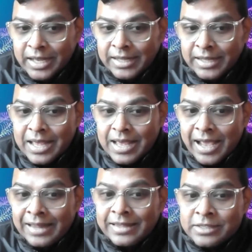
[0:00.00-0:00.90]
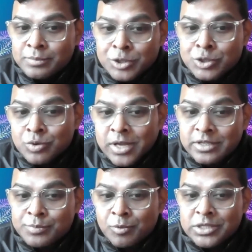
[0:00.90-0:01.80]
and this persona is
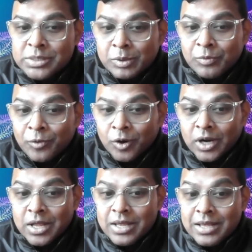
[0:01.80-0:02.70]
responsible for